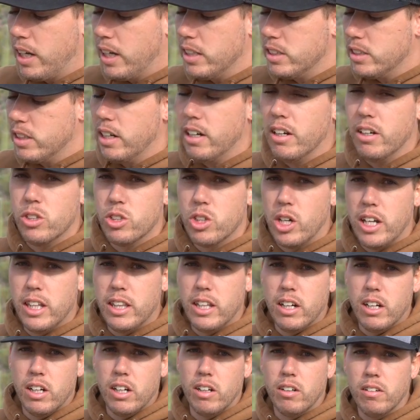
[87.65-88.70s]
I said, I was right
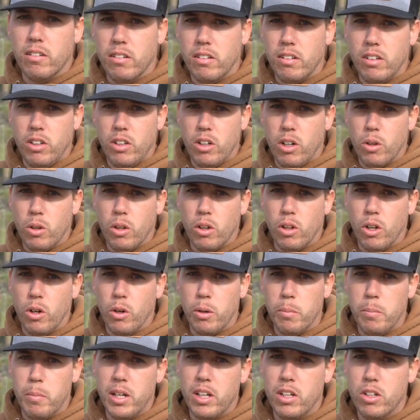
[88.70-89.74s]
there in the low
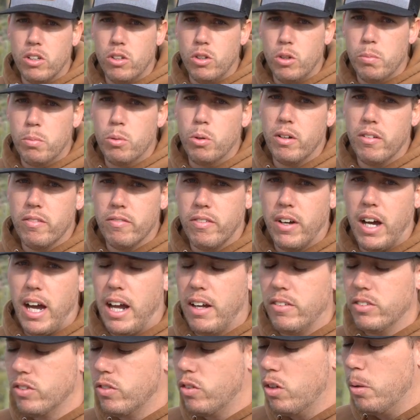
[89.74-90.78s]
to mid
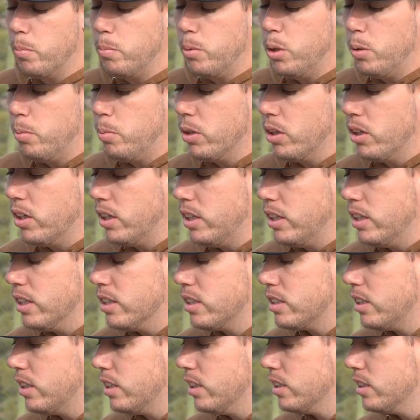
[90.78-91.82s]
2.5s for a pupillary
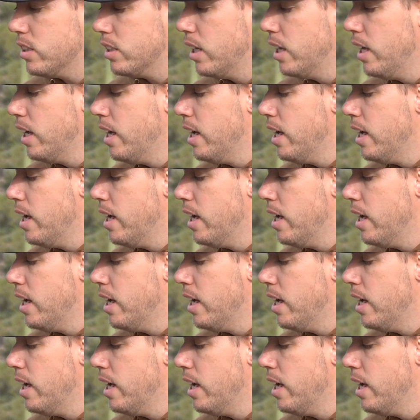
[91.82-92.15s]
distance.